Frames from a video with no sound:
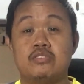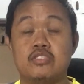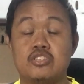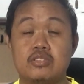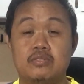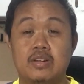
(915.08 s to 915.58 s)

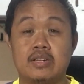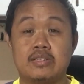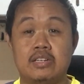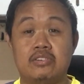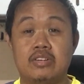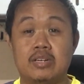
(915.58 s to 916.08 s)
future
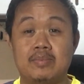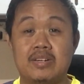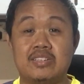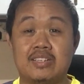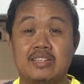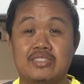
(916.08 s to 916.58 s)
vlogs here at my
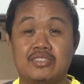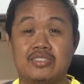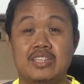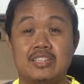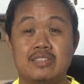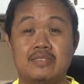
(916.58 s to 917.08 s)
channel. So
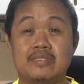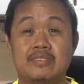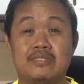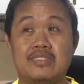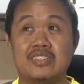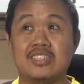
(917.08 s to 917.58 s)
thank you so much
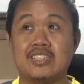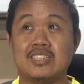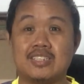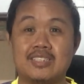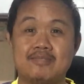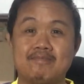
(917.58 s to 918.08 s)
for
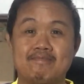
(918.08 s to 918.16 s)
watching.